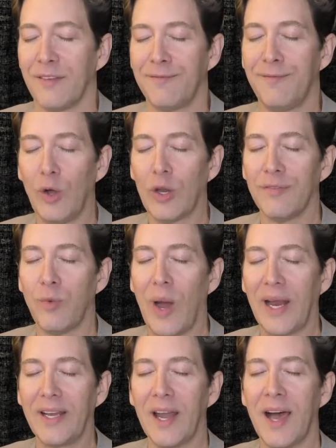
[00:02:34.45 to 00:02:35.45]
full of
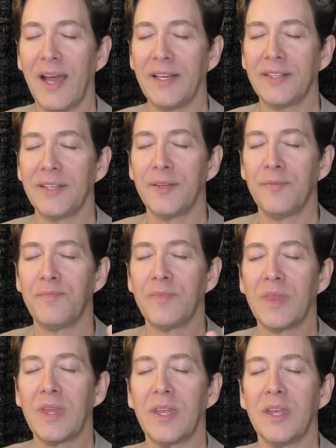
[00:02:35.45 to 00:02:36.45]
white light.
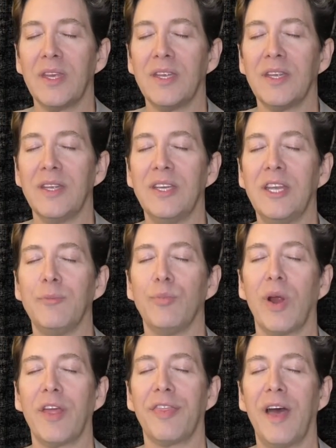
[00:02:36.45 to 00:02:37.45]
Deep
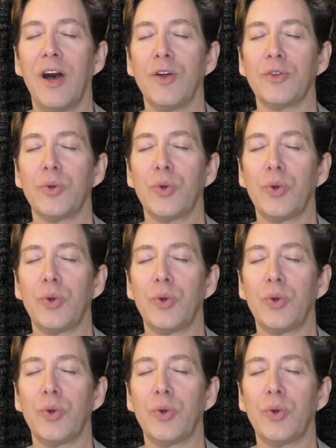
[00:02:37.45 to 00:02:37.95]
breath out,